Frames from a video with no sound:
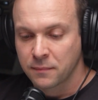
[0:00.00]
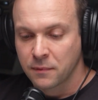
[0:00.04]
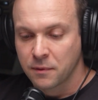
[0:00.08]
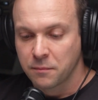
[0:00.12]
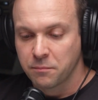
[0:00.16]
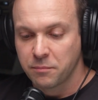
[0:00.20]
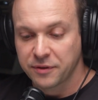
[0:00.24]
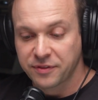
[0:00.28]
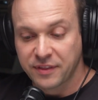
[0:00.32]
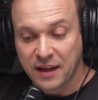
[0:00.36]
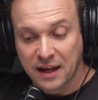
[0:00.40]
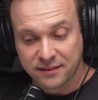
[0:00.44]

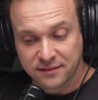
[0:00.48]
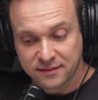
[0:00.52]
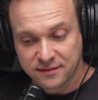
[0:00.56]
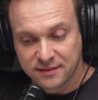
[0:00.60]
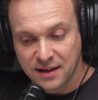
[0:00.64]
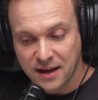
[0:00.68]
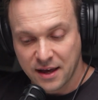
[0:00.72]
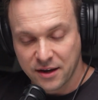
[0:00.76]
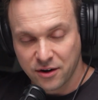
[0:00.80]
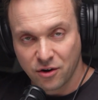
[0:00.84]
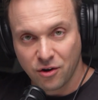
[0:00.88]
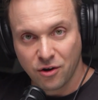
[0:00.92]
But that's
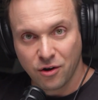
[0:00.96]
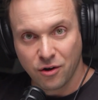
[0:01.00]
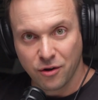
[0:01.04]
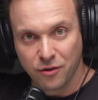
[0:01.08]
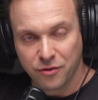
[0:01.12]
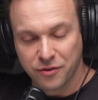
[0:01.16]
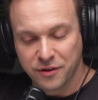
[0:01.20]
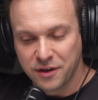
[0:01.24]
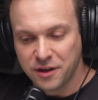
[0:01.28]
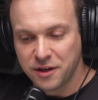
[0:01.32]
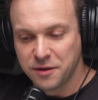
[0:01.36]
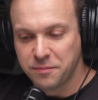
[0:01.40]
not all.
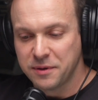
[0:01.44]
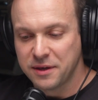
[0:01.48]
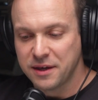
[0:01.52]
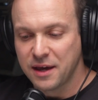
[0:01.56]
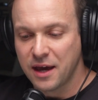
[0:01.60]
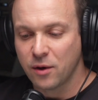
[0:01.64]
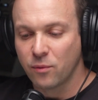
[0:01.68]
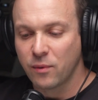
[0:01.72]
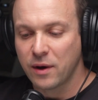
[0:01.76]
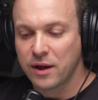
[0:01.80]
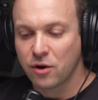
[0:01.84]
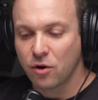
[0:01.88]
The
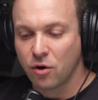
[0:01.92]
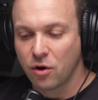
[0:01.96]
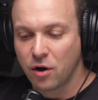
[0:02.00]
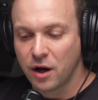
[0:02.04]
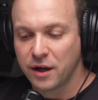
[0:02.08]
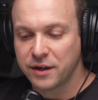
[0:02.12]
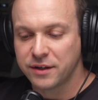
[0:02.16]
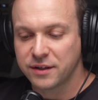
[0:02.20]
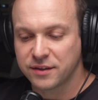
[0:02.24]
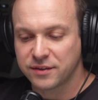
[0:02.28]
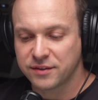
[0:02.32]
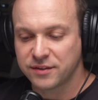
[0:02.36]
EPA went
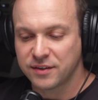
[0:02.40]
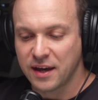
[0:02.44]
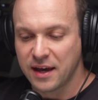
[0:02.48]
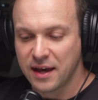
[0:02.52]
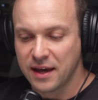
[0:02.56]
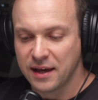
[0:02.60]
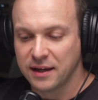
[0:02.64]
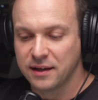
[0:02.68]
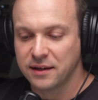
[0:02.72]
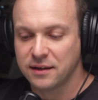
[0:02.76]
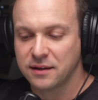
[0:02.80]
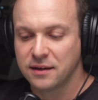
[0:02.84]
on to
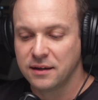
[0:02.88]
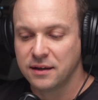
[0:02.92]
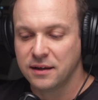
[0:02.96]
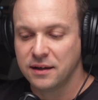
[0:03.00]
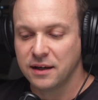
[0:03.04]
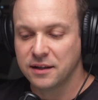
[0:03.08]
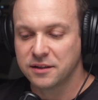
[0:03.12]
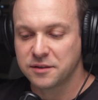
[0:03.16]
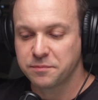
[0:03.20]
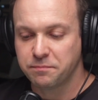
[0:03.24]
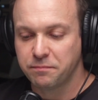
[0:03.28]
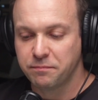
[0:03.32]
say
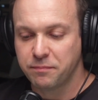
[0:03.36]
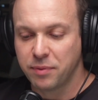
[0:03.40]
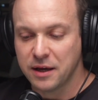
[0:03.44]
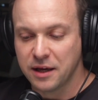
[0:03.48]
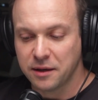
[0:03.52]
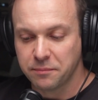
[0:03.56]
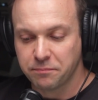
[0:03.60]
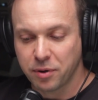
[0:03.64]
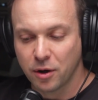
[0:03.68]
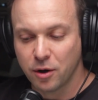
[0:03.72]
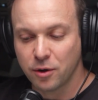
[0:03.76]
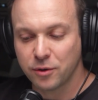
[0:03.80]

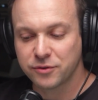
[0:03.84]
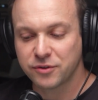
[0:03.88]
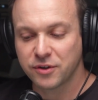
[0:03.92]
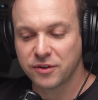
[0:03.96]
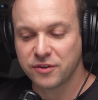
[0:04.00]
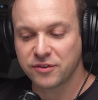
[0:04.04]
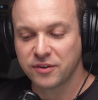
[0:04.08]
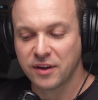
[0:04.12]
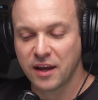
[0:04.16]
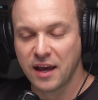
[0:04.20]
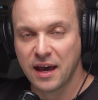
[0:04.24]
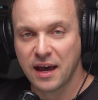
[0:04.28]
it
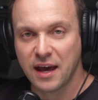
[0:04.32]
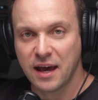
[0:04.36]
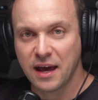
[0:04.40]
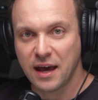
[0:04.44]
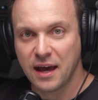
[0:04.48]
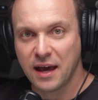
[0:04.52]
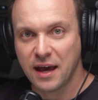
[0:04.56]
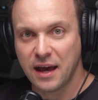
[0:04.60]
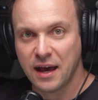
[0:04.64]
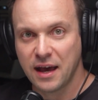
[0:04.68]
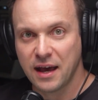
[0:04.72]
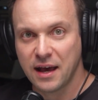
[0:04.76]
poses
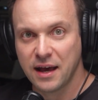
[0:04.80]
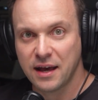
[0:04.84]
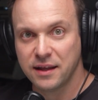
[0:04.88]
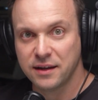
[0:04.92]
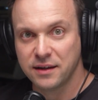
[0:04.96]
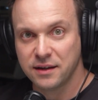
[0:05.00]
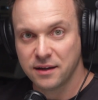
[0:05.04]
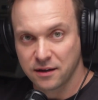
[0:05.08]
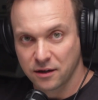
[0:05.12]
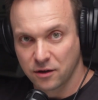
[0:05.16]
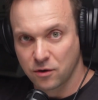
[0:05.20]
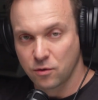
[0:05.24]

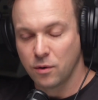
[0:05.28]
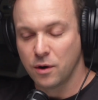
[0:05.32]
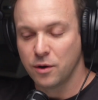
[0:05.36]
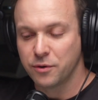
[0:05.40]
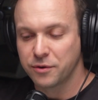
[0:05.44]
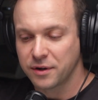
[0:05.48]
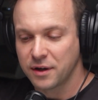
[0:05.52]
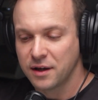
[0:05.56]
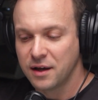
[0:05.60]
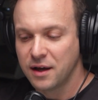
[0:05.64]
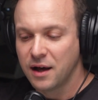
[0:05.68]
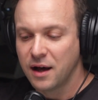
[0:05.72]
an, quote,